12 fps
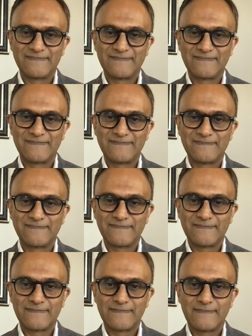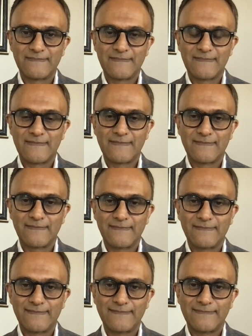
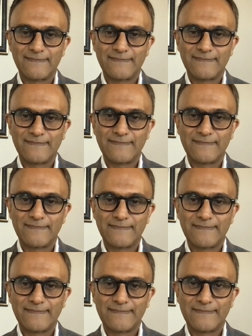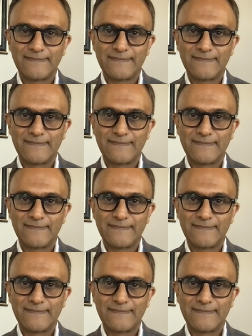This person isn't speaking.